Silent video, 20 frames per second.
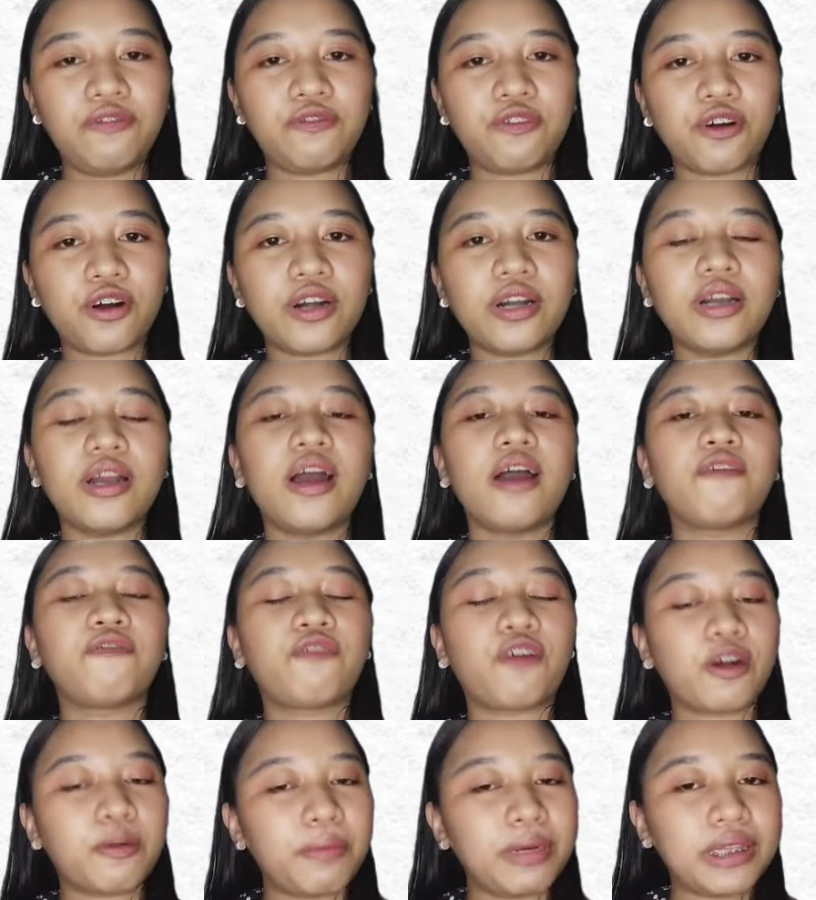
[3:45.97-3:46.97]
for
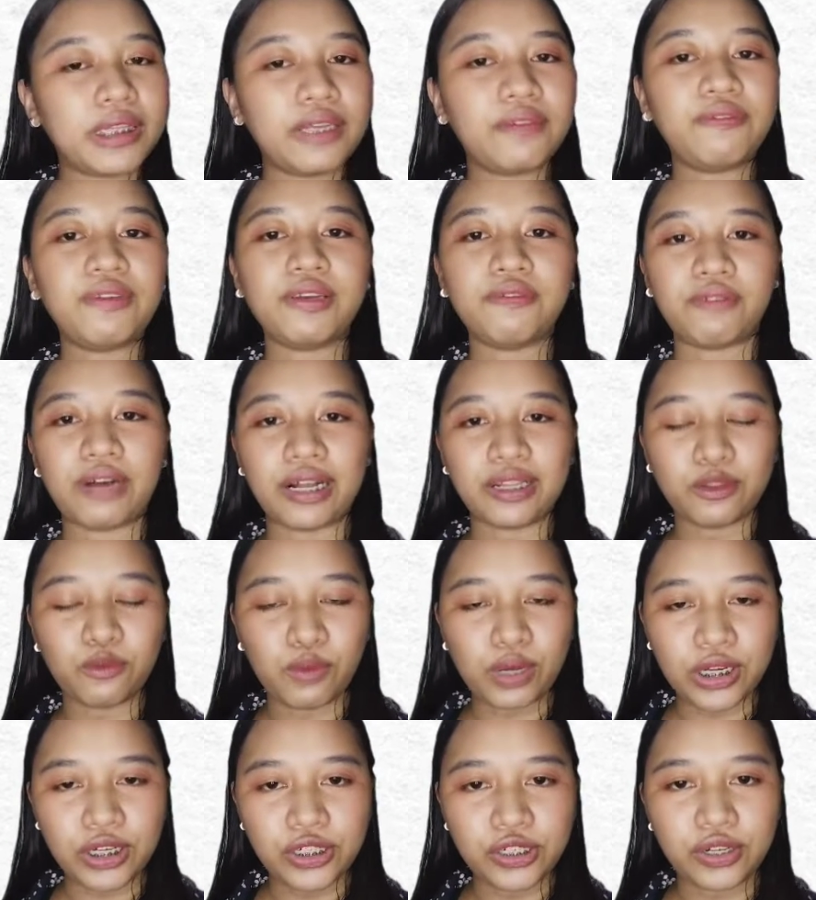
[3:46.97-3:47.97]
formative
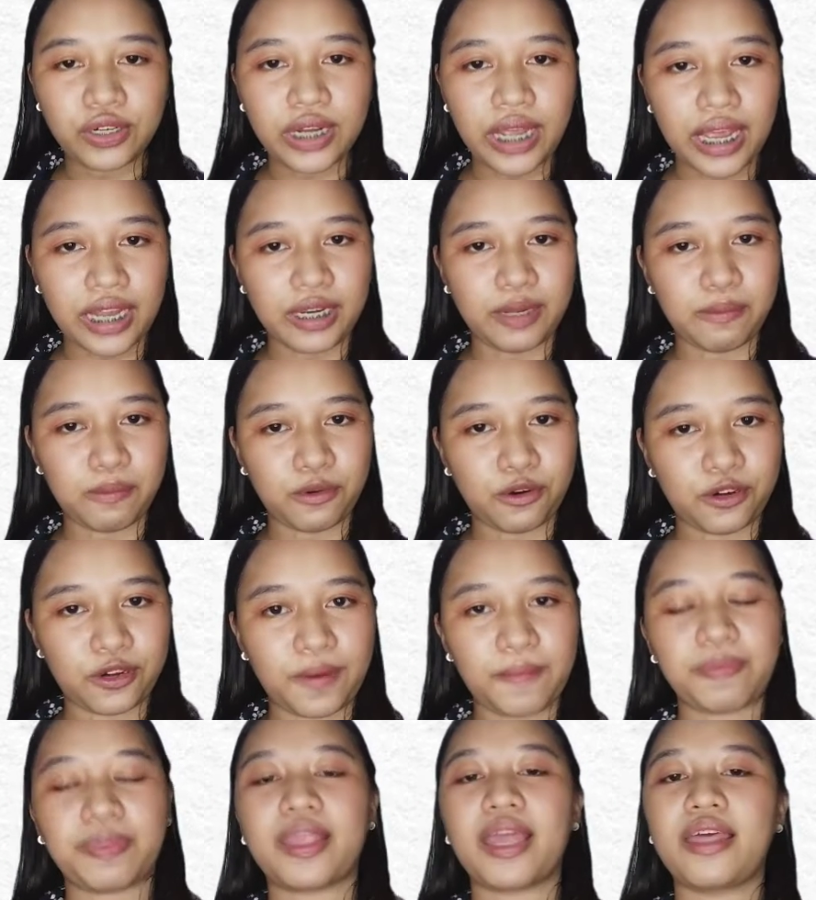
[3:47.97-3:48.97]
evaluation
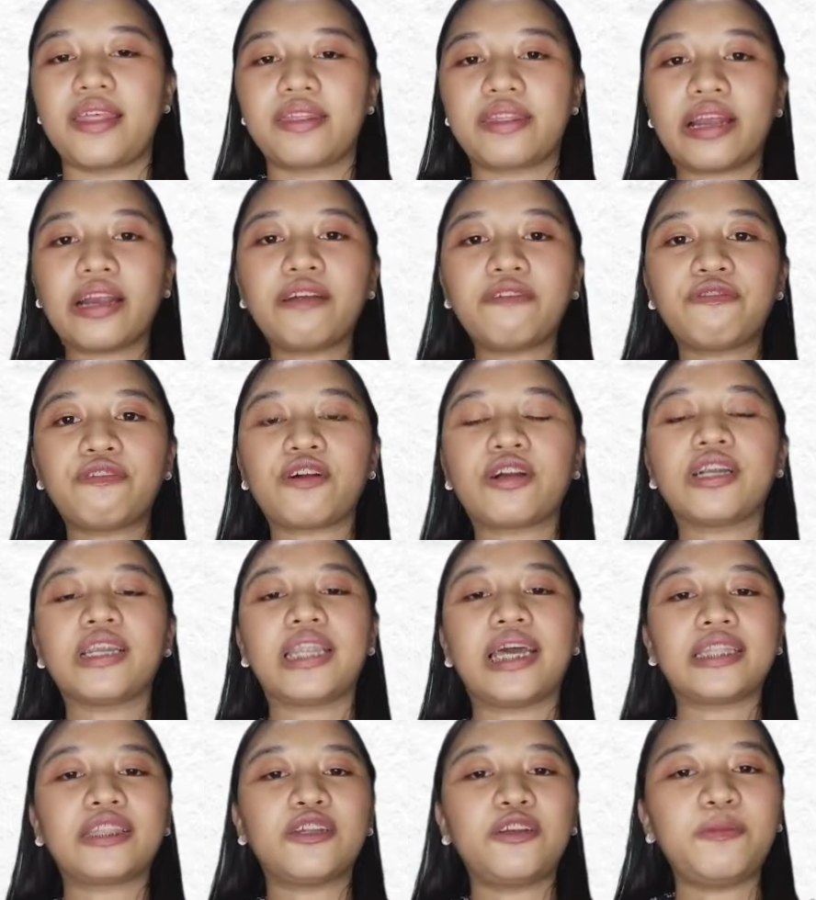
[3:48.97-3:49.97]
anymore. Therefore,
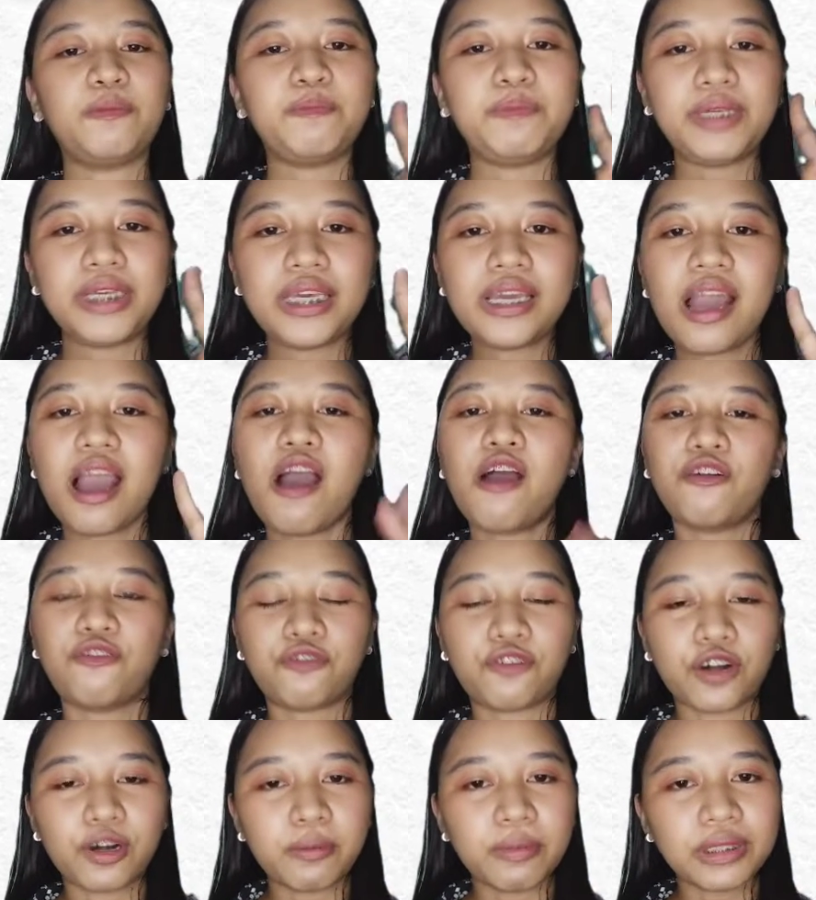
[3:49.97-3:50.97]
letter B,
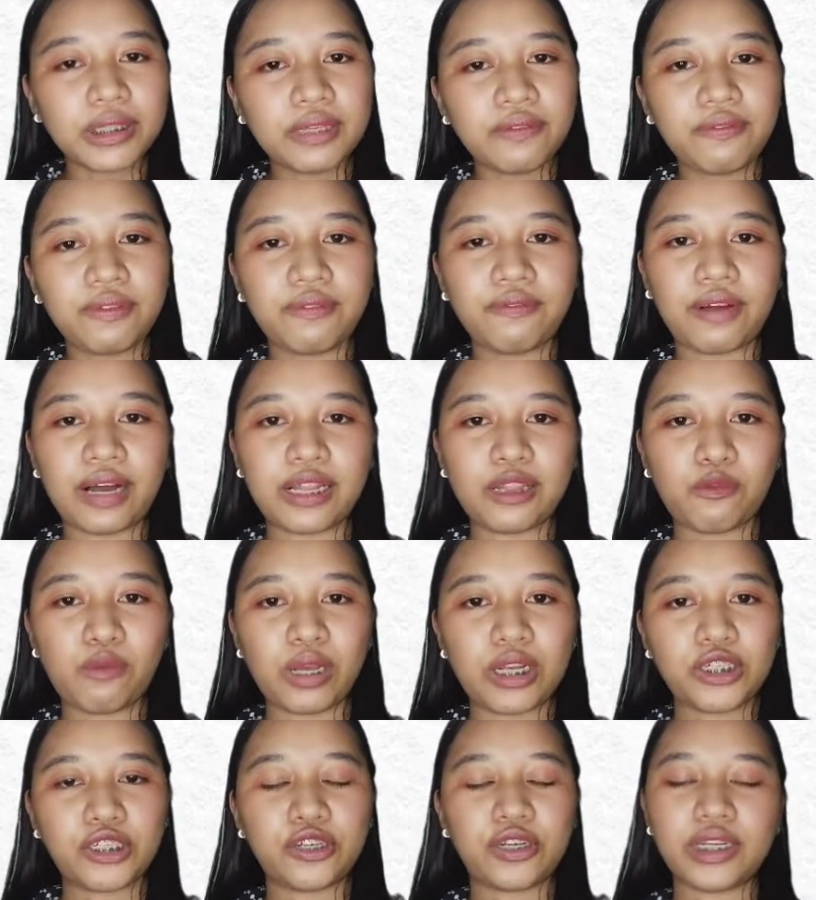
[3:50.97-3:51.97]
formative
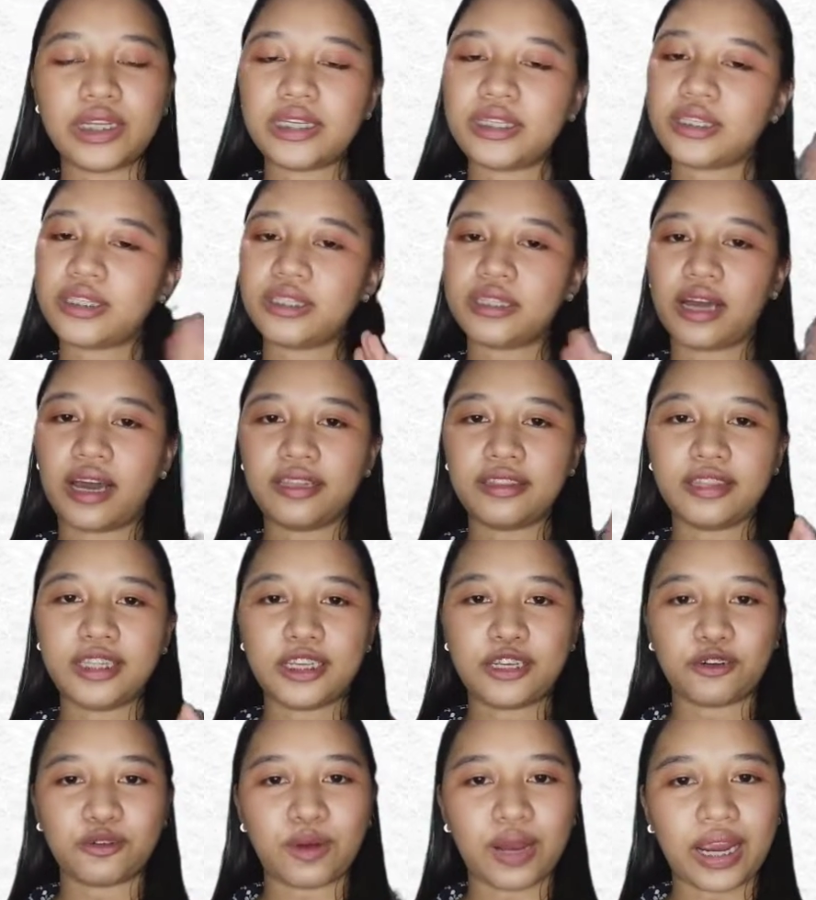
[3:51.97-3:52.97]
evaluation, is not
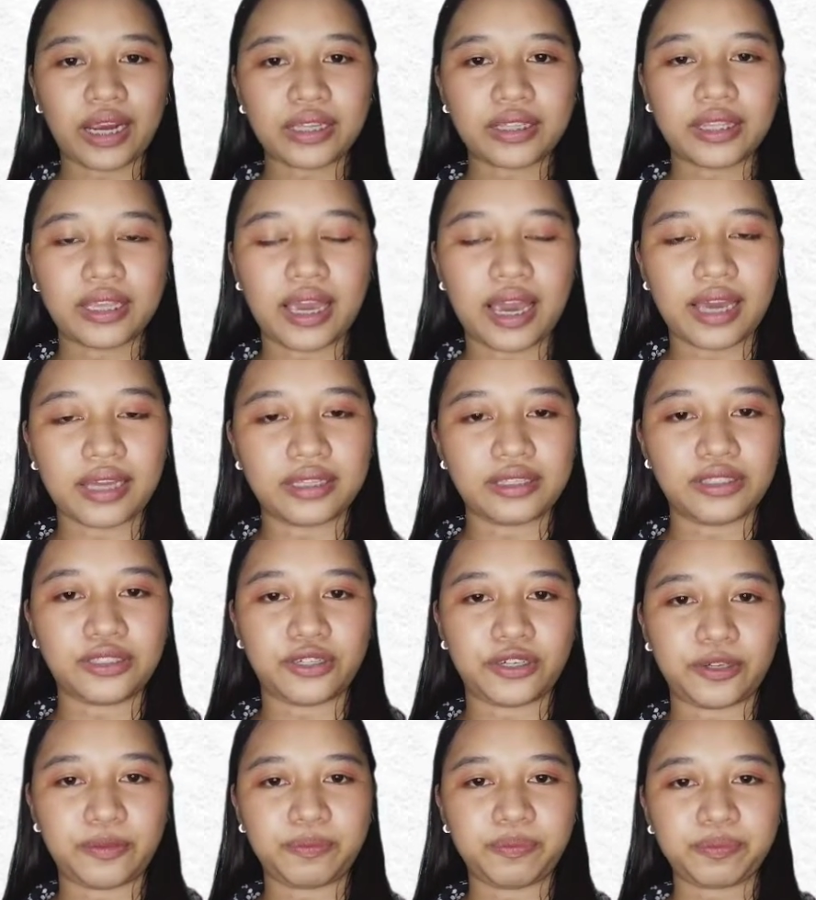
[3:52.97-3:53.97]
the correct
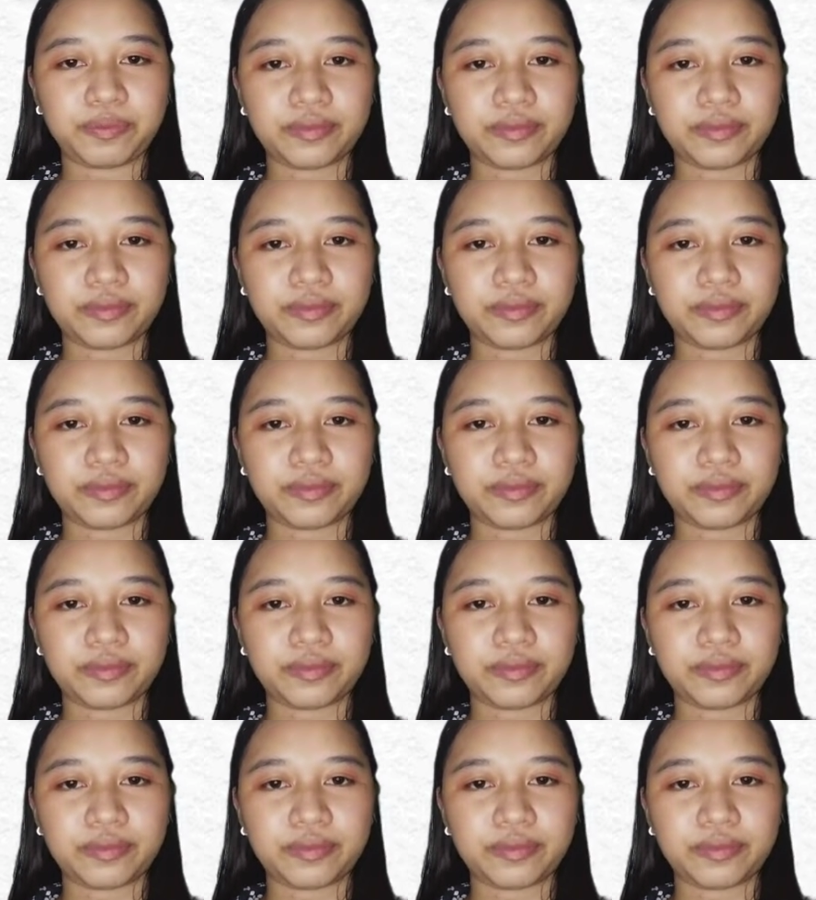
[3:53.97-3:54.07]
answer.